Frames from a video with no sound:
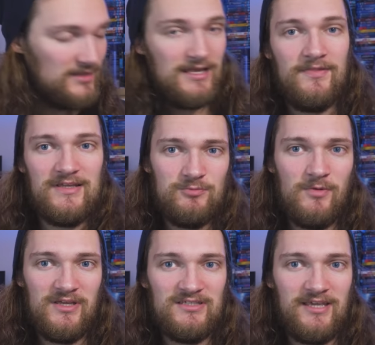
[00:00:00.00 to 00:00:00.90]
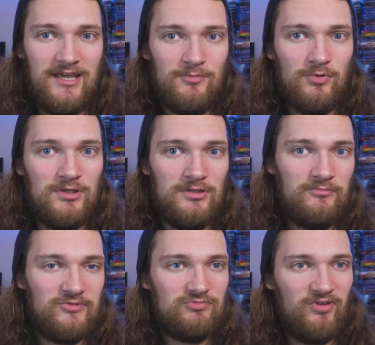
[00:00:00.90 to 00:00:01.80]
Now, this Wimius K
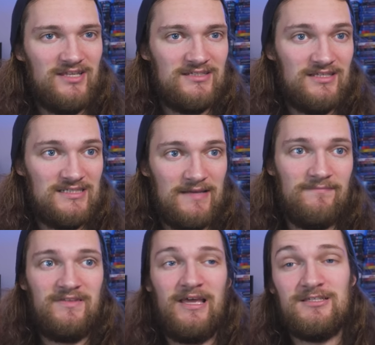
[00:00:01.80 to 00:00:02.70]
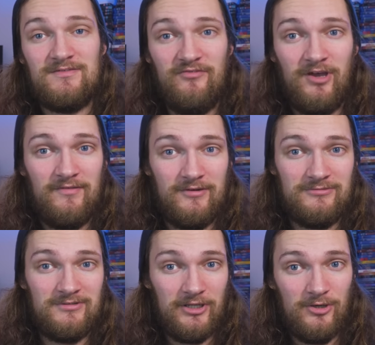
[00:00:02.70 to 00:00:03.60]
one was rated at seven thousand five
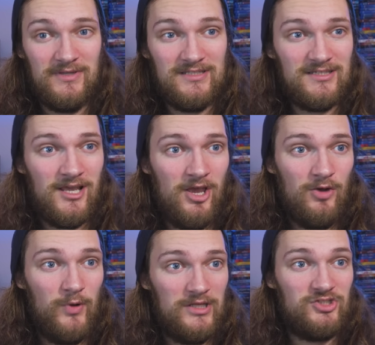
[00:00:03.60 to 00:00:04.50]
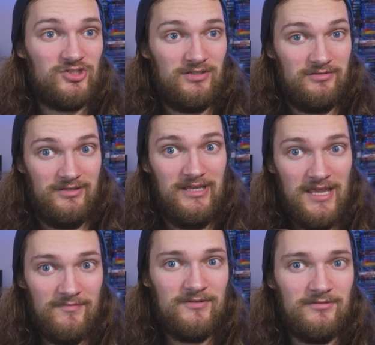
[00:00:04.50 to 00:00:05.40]
hundred lumens, which,
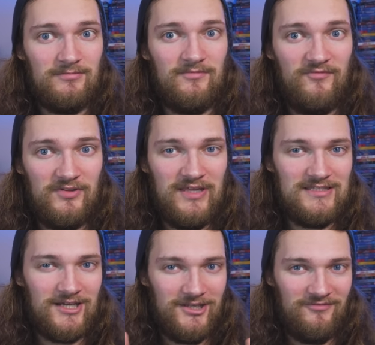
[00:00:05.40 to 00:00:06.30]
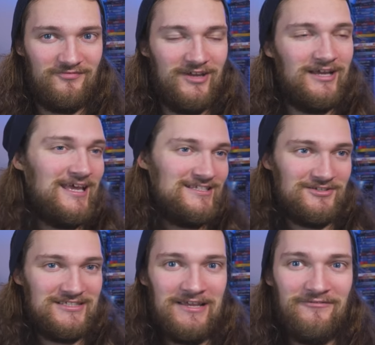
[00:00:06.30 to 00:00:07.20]
even for these kind of, I guess
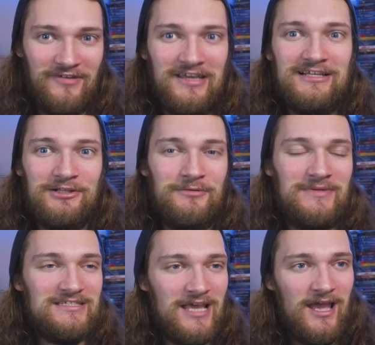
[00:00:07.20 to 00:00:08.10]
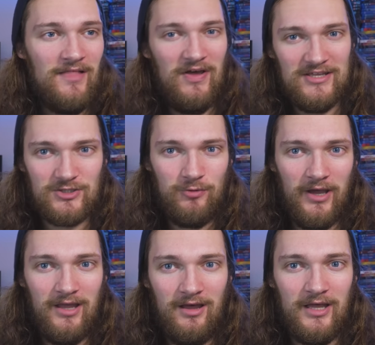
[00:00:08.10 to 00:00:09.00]
I'll say, fake lumens, that's
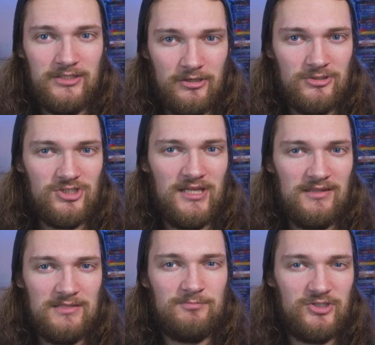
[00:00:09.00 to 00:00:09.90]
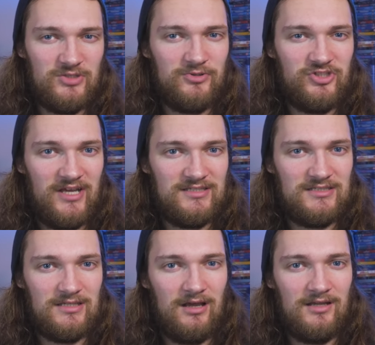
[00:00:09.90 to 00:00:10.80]
quite high. Usually these budget
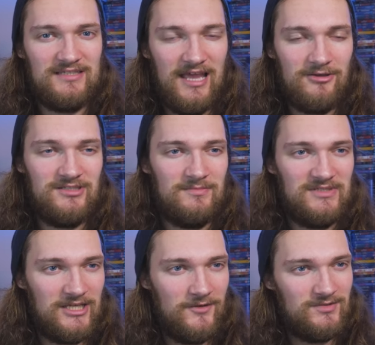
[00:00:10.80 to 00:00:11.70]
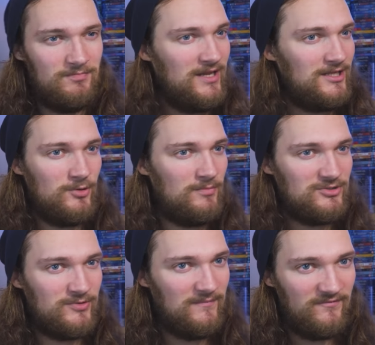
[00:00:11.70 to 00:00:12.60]
projectors are touting themselves to be anywhere
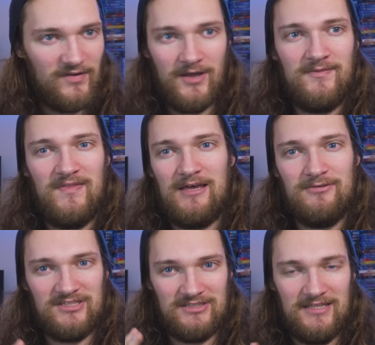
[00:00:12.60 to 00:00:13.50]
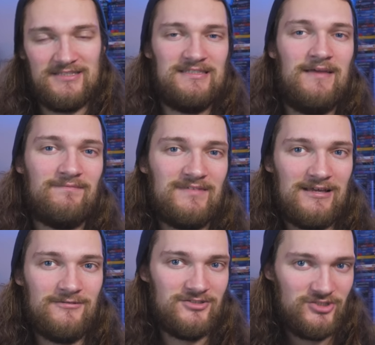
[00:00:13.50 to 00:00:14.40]
between five thousand and seven
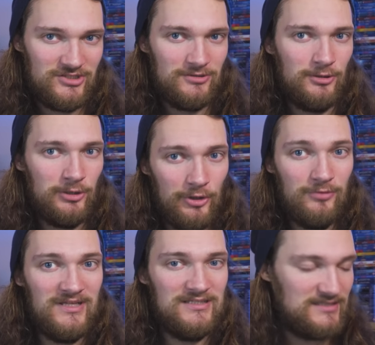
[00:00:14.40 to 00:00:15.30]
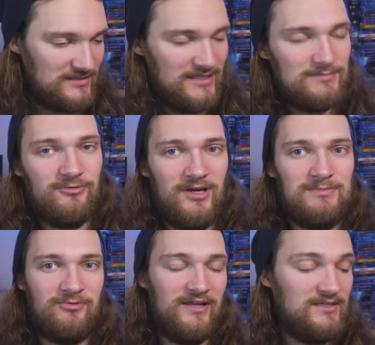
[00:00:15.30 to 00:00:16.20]
thousand just lumens in this
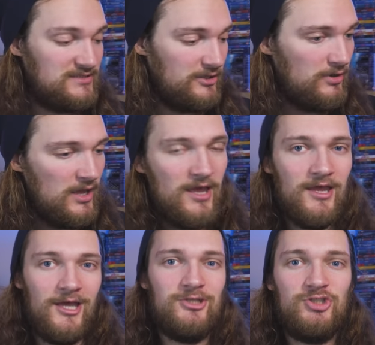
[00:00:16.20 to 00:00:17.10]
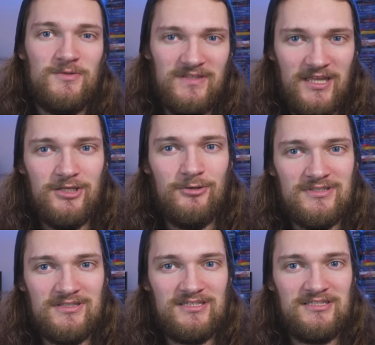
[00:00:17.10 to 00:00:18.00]
price bracket. So assuming they're
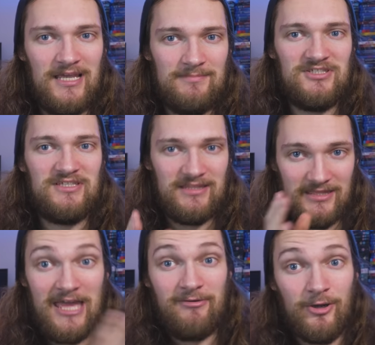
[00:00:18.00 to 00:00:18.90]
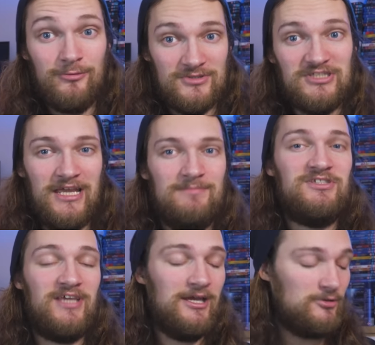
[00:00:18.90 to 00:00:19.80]
using the same, their own same
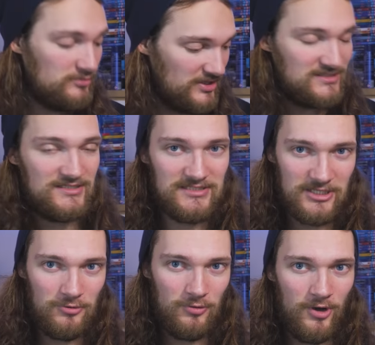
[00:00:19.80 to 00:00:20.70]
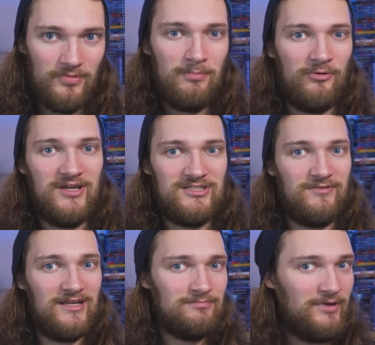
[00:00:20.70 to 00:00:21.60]
scale, this is still on the
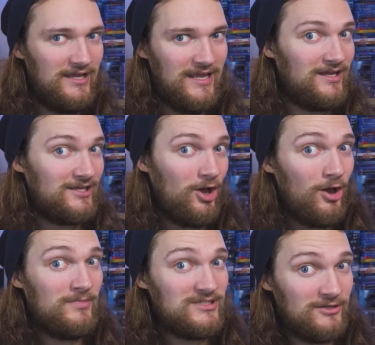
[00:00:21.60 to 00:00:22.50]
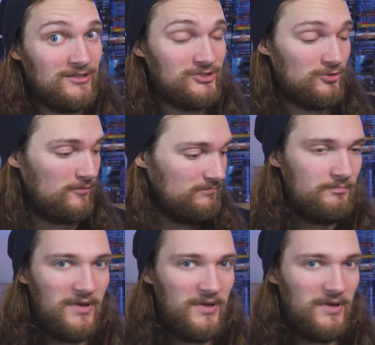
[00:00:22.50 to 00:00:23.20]
brighter end. But again, I can't be totally sure.